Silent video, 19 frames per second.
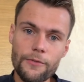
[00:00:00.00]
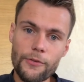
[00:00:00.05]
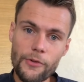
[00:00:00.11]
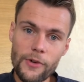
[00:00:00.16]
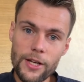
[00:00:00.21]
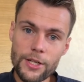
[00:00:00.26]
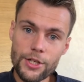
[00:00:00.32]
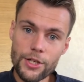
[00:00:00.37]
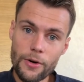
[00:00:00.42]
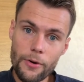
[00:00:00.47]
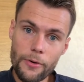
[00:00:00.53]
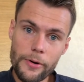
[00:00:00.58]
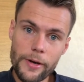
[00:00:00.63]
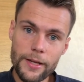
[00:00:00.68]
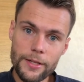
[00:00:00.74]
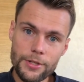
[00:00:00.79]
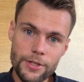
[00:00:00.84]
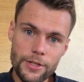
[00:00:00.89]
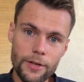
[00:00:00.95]
fresh
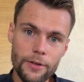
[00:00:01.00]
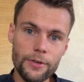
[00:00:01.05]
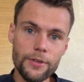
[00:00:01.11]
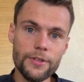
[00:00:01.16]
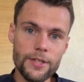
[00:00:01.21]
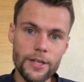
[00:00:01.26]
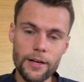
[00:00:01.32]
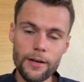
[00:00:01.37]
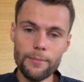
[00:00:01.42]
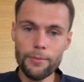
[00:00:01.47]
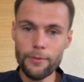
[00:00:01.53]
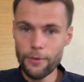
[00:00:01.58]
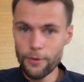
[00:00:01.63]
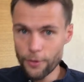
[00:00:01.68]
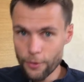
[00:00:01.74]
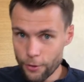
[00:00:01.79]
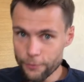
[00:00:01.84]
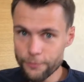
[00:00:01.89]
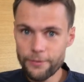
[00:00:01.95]
orange on the top
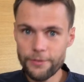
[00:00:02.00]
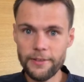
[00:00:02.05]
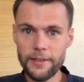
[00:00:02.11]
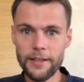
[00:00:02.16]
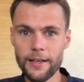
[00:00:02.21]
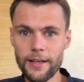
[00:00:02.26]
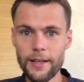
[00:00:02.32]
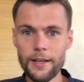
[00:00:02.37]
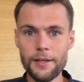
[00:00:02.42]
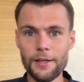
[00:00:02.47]
or comfy,